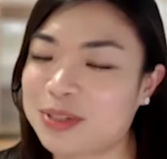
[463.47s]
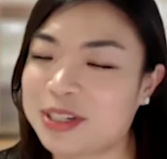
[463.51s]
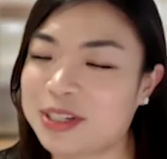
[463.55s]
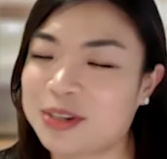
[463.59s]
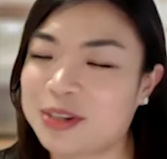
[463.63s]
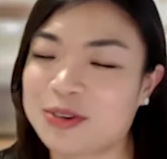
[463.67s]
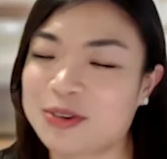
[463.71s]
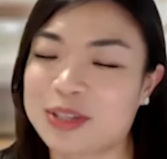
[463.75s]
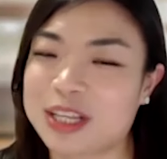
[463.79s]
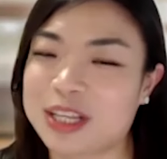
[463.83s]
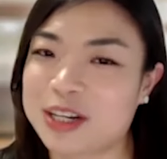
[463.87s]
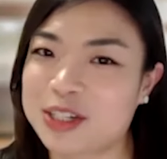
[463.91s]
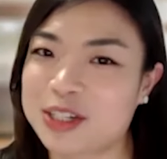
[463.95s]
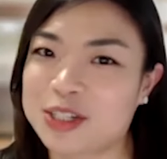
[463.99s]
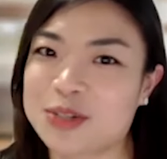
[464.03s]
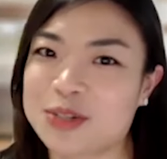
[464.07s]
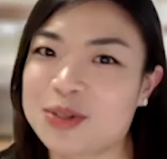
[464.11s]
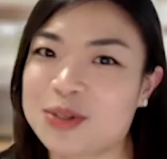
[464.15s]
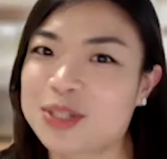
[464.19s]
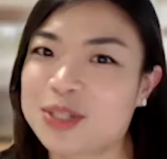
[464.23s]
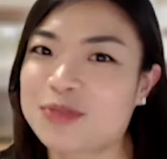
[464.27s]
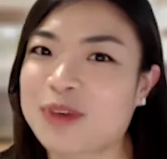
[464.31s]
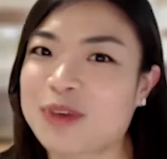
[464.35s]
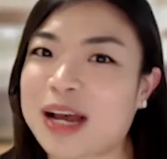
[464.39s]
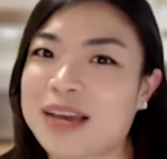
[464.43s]
you know their
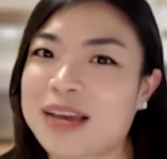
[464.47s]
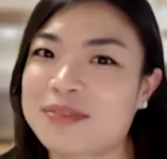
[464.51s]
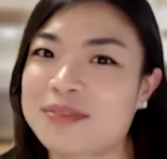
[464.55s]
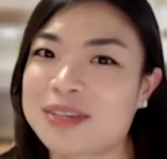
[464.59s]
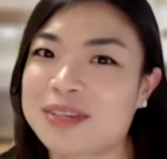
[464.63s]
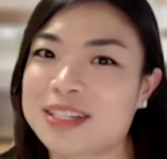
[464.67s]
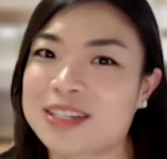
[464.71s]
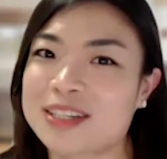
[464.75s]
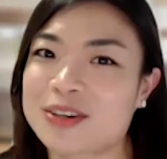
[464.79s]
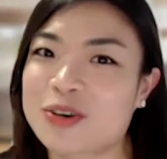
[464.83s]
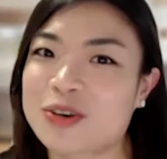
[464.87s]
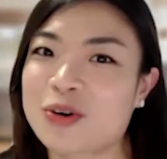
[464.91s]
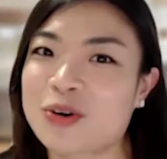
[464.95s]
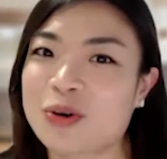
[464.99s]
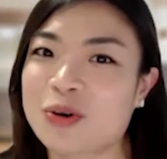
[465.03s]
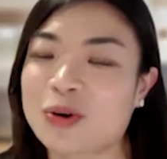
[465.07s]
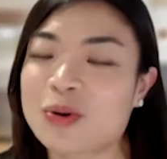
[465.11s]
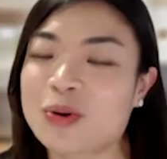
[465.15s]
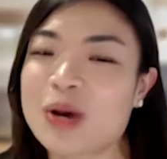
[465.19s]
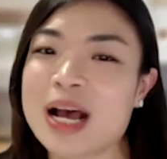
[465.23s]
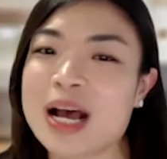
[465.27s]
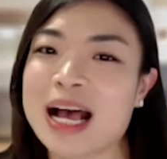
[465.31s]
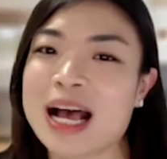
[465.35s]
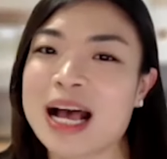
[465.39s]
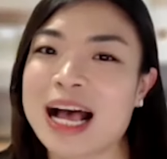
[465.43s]
shoes five years
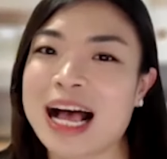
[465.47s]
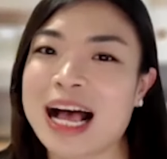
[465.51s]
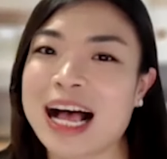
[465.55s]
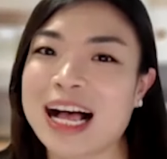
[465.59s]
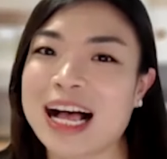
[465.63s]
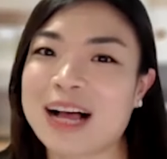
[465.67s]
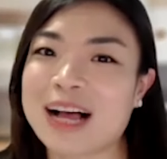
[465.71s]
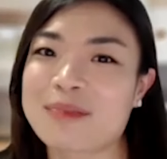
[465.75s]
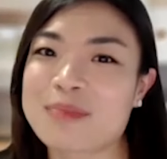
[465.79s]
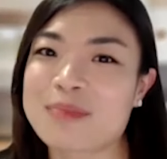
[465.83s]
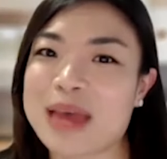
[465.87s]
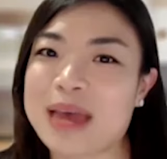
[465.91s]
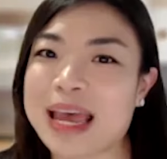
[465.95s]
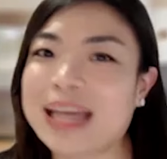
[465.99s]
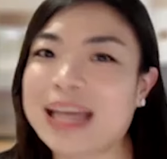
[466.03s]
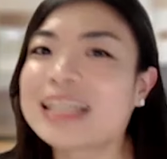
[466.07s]
ago um,